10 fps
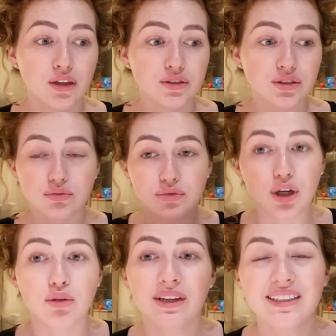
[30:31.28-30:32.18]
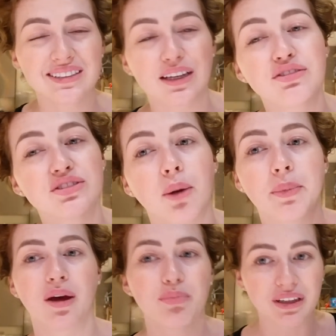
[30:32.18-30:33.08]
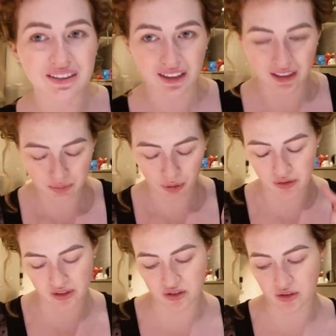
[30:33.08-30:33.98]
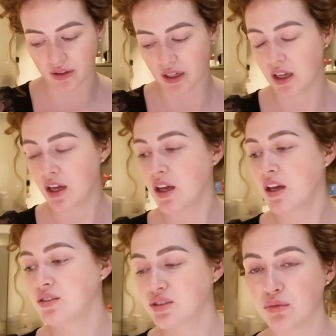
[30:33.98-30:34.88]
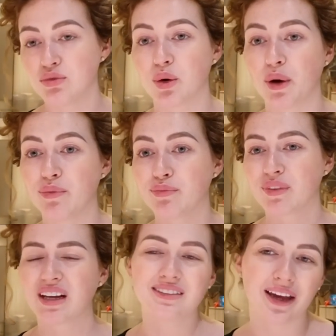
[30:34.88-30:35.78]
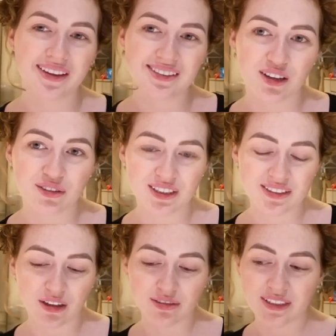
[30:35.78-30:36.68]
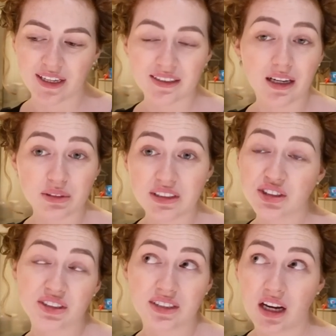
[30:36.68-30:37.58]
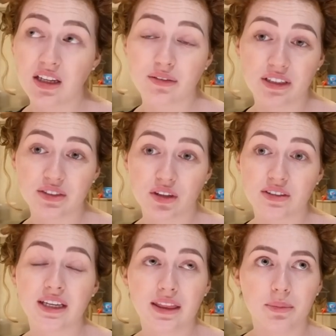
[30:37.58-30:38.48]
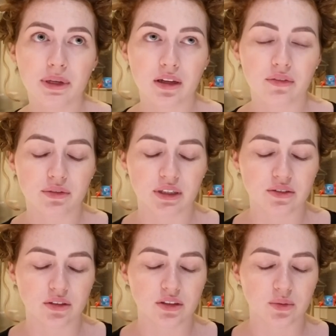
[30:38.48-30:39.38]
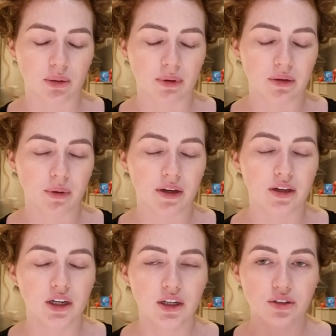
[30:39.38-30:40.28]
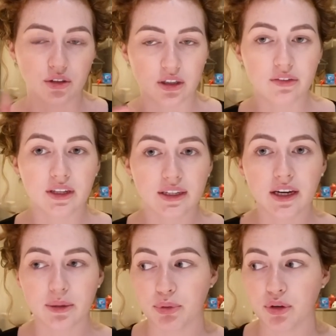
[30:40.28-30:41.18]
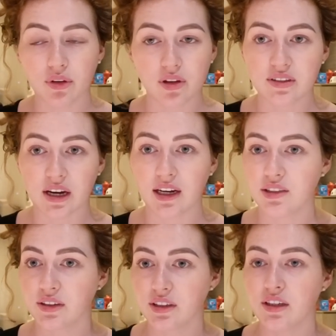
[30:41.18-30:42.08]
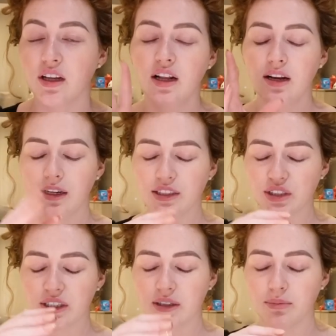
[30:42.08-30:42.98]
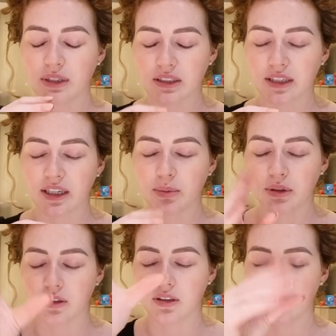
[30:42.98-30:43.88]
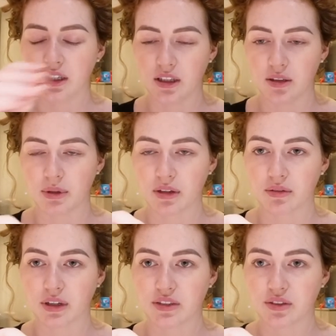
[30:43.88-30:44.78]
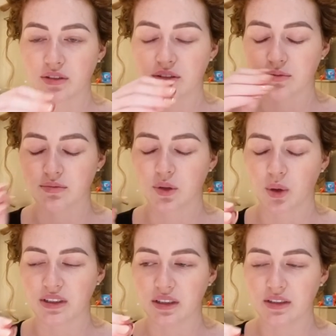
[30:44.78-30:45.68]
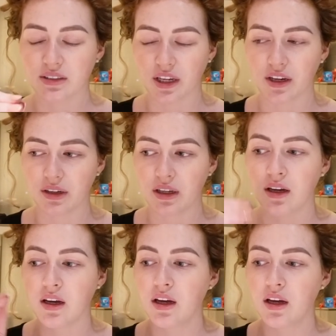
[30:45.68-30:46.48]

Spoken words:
So don't let yourself stop you, basically. It's the moral of the story. Don't do it. And take yourself on a self-date. I was literally sat in that restaurant, in the middle of the restaurant as well, by the way. Not even like at a booth on the side or anything. Literally middle table in the middle of the restaurant. It's quite scary.